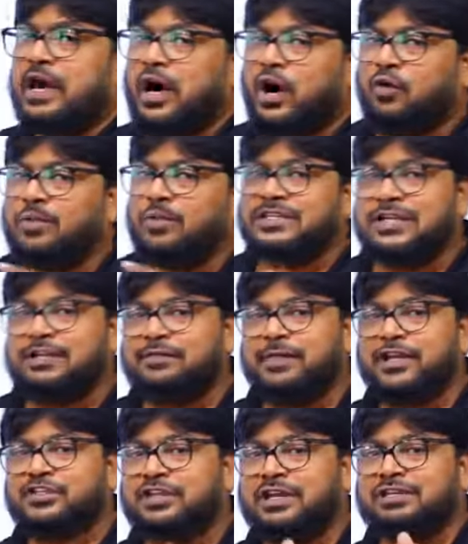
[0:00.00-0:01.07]
how much
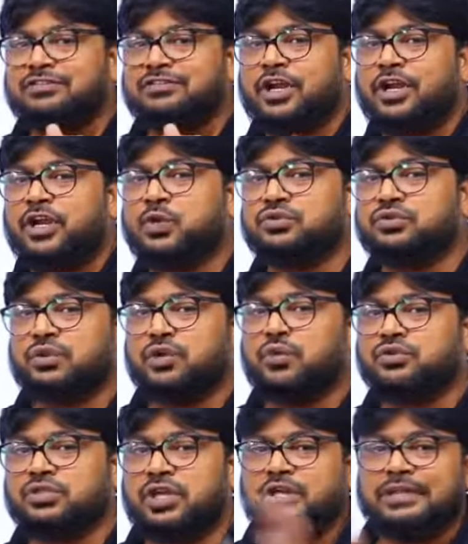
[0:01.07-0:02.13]
infection is reduced
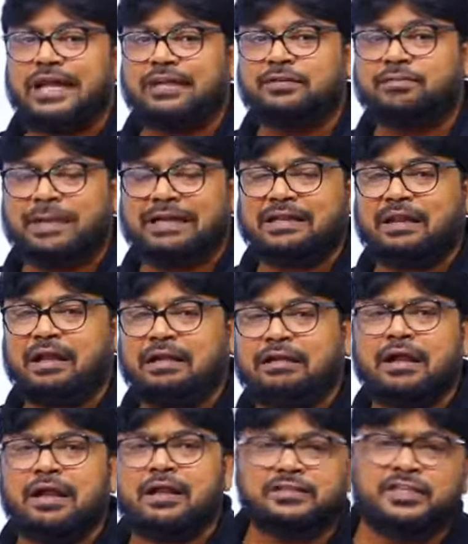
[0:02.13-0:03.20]
using that particular
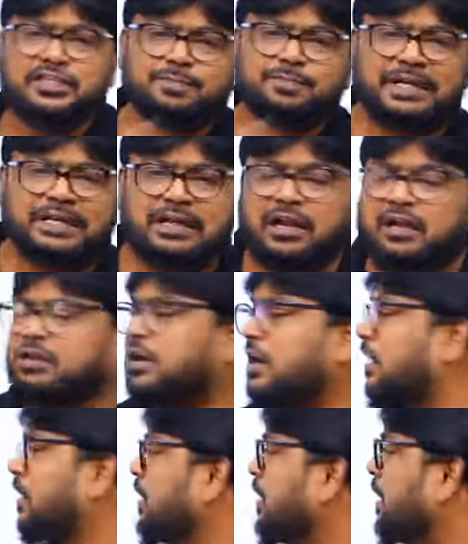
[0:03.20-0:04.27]
drug, this particular drug,
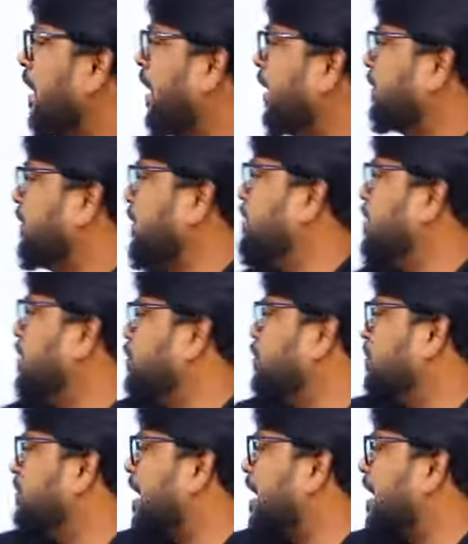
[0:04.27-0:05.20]
and this is the